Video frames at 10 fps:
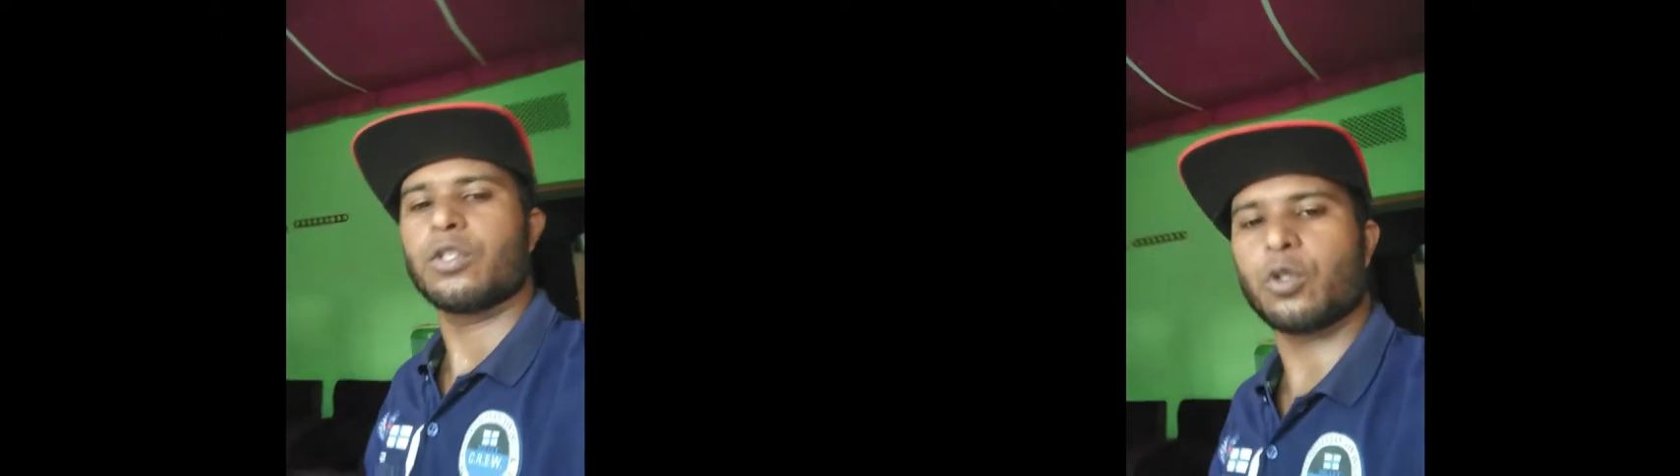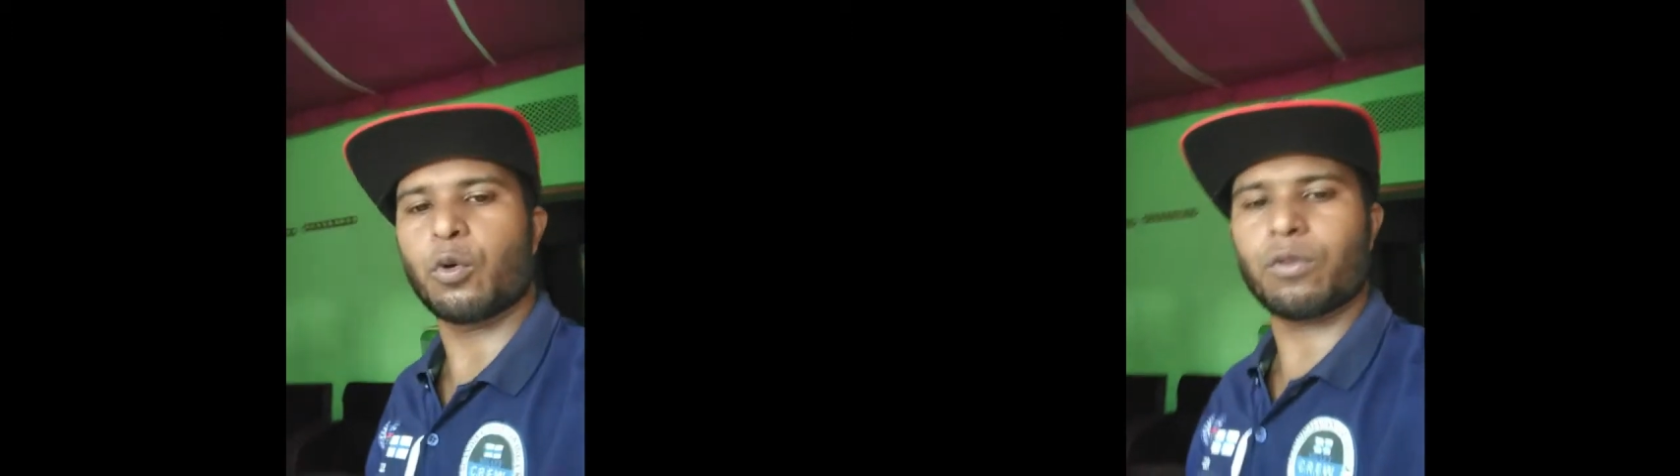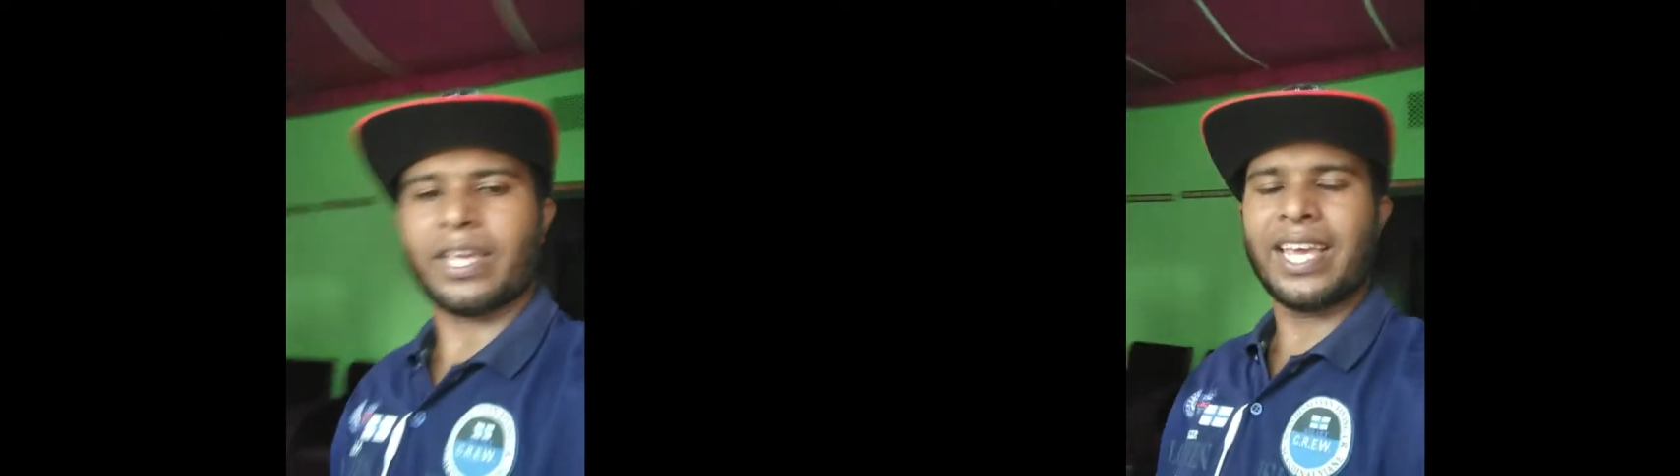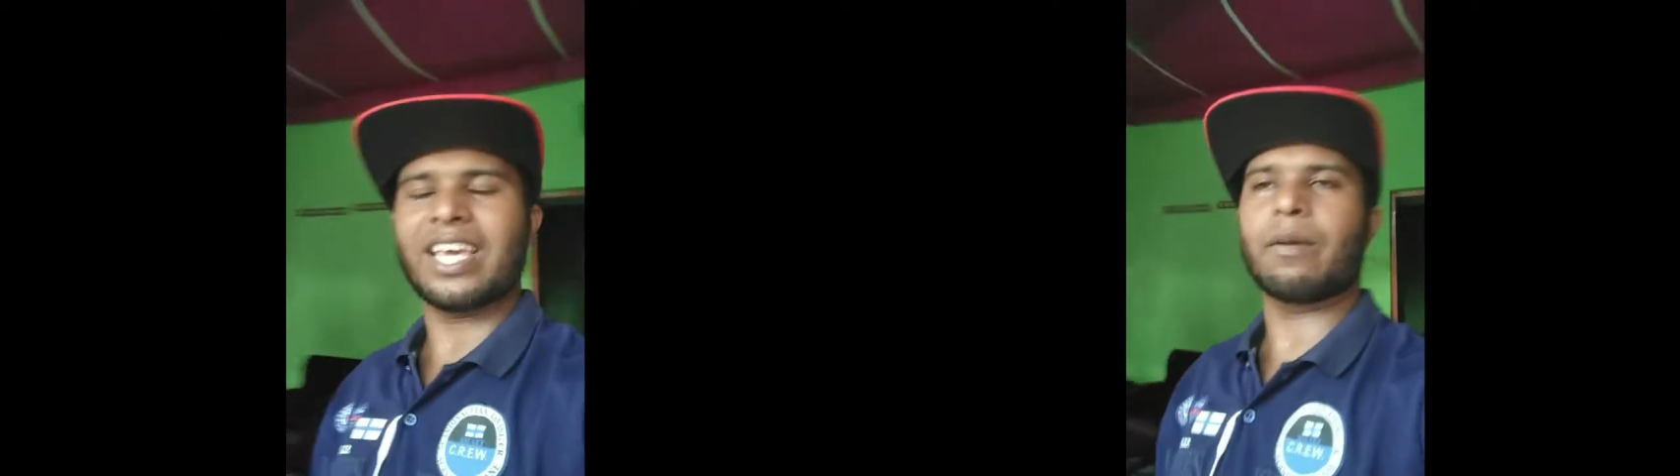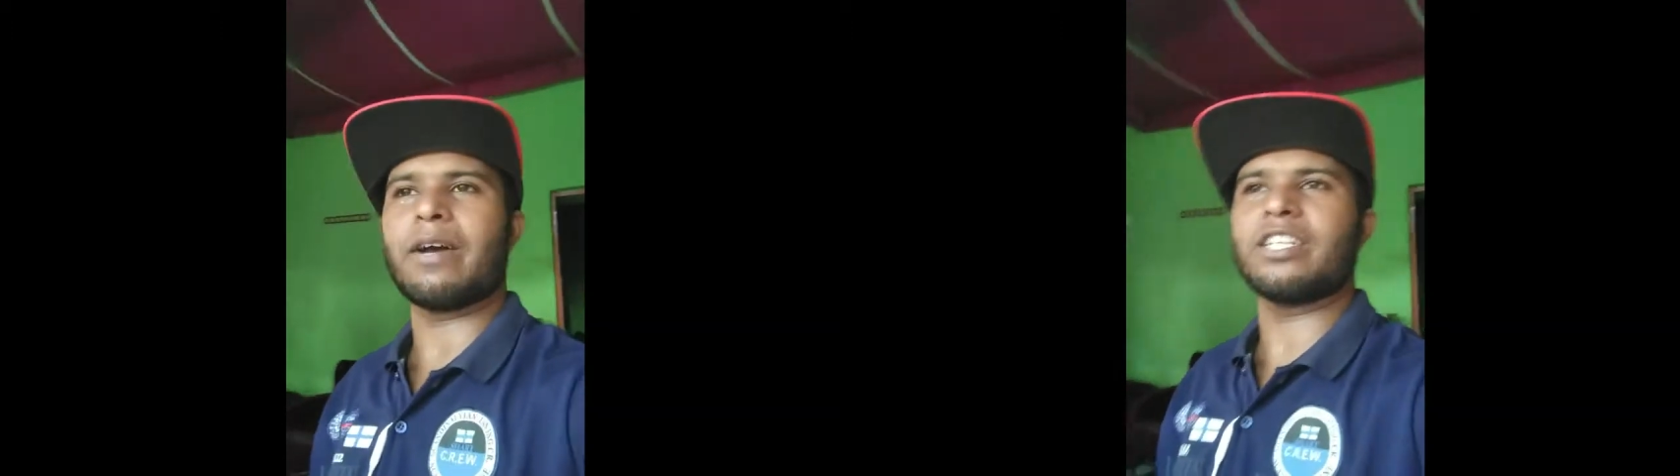So through
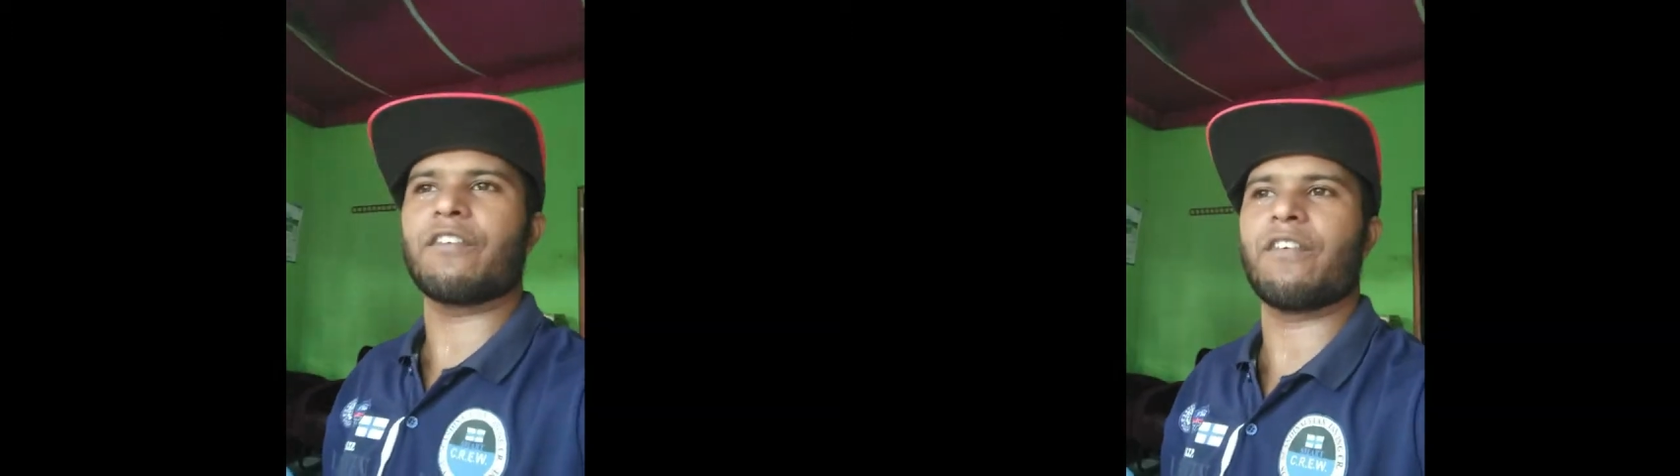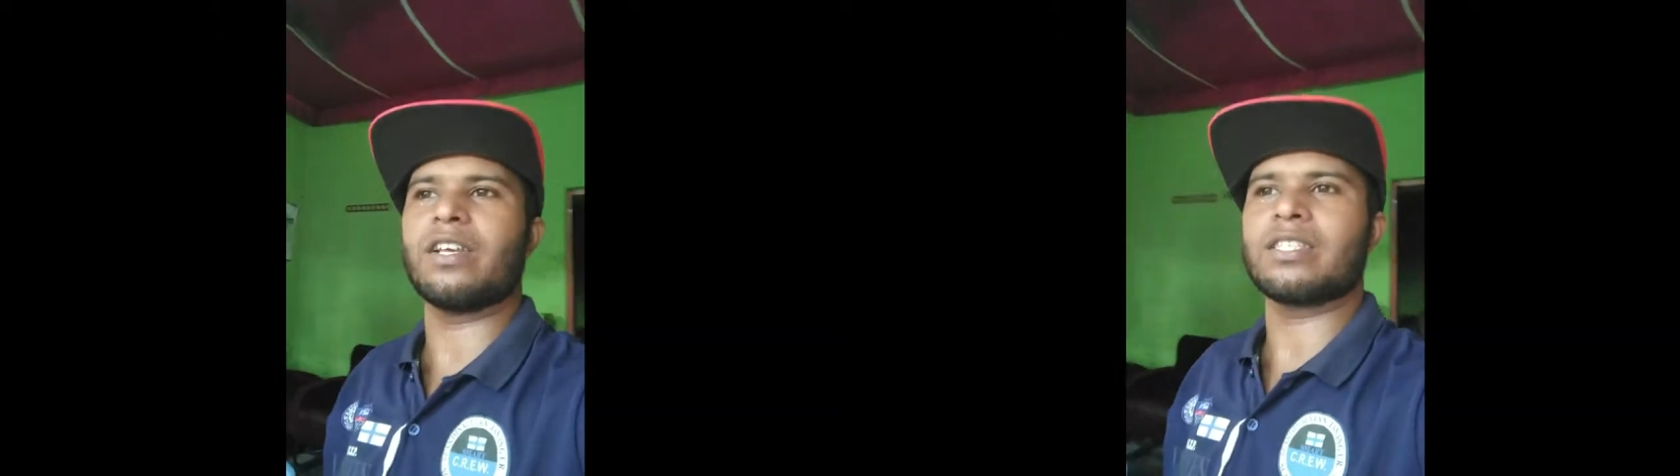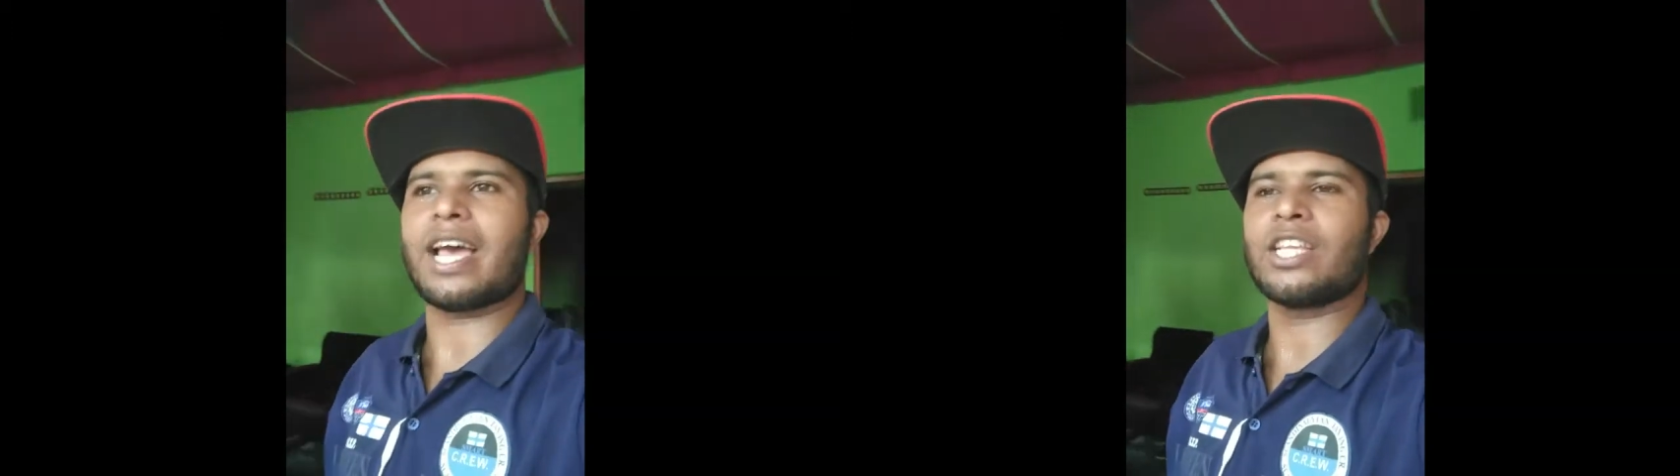thinking, my dear friends,